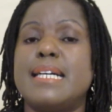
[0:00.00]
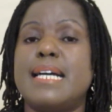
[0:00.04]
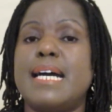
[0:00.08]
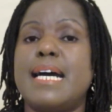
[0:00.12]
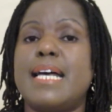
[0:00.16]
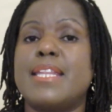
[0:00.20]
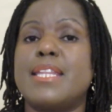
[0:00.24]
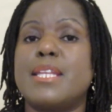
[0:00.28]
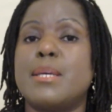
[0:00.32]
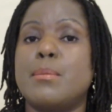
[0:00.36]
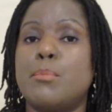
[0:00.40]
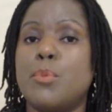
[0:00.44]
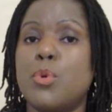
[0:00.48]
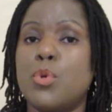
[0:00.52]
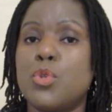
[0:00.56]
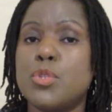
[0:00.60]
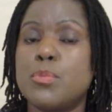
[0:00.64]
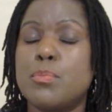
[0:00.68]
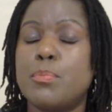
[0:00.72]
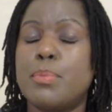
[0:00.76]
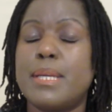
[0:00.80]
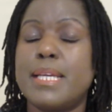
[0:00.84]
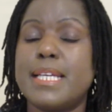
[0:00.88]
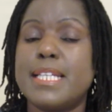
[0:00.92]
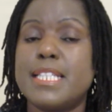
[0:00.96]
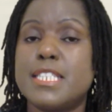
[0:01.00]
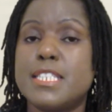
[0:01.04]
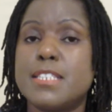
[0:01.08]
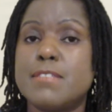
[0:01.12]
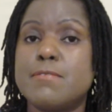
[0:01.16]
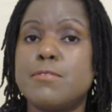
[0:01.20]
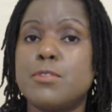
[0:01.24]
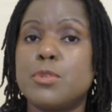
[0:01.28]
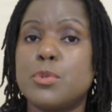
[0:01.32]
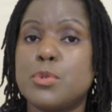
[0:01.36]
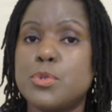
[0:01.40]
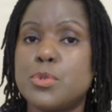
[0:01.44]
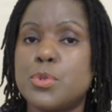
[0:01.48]
and the most
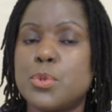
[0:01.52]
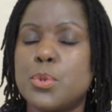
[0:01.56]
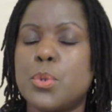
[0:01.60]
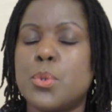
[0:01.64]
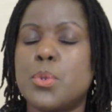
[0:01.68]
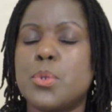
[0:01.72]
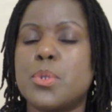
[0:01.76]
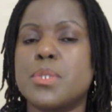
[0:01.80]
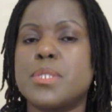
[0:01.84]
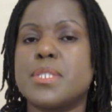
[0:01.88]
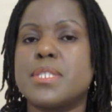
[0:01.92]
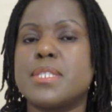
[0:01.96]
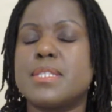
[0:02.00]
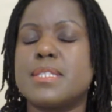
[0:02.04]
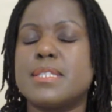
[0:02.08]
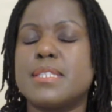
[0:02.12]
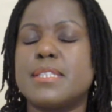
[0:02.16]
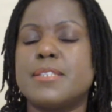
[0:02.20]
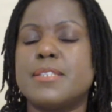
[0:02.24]
plentiful source